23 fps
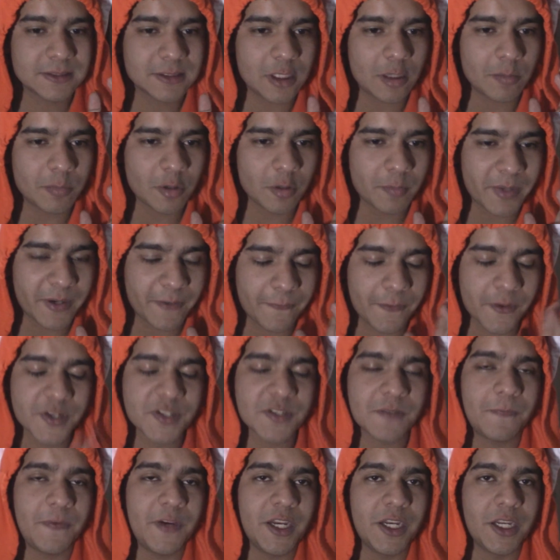upload my
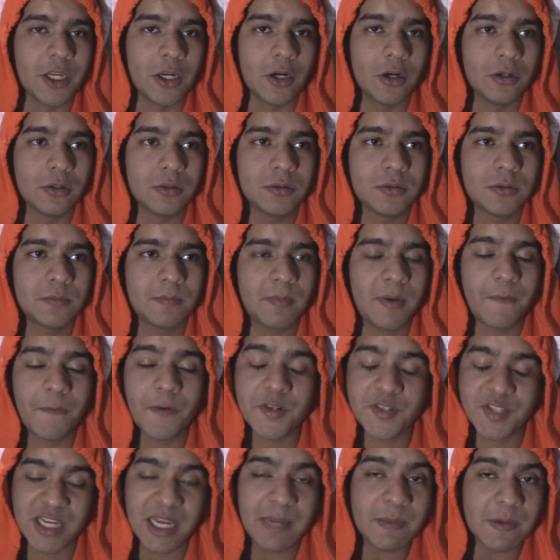first video, my
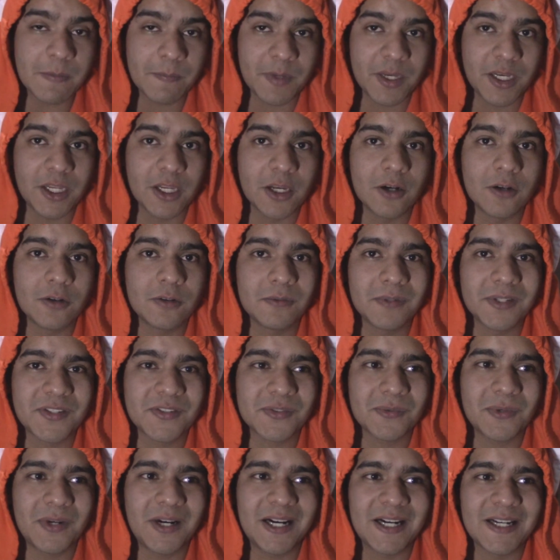first gaming video, which
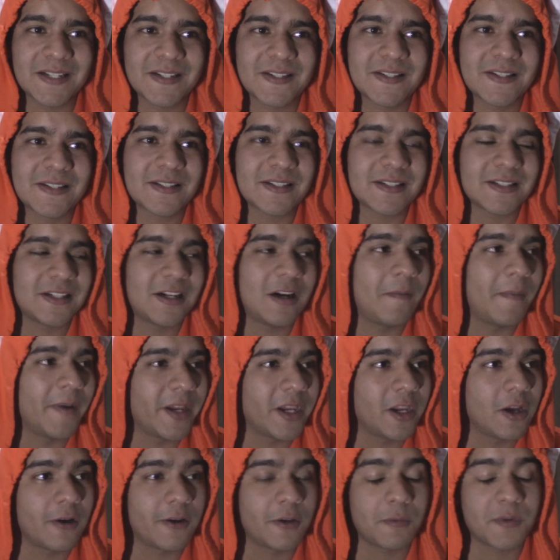was, oh my
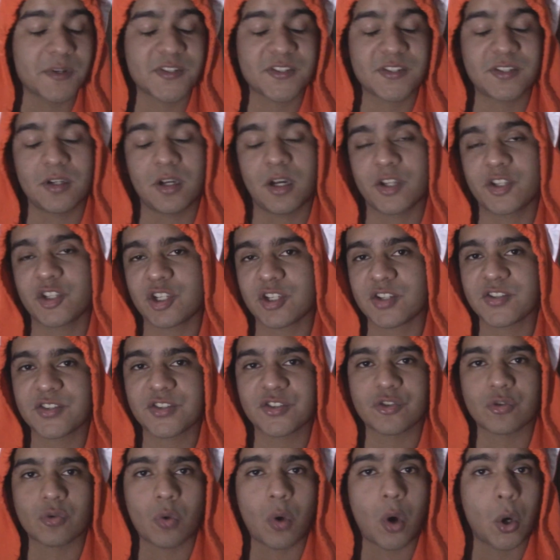god, it was such a
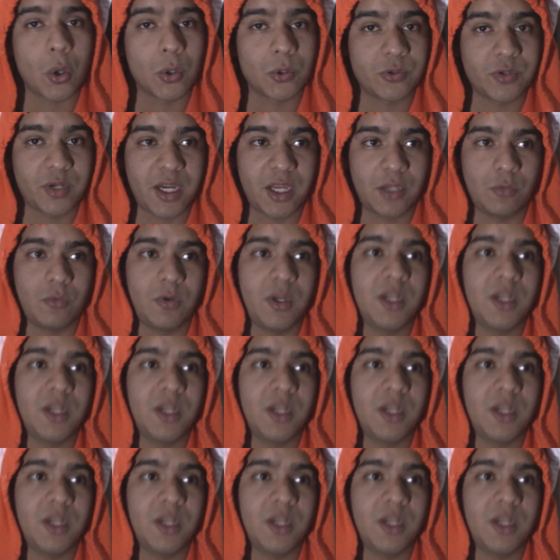struggle to get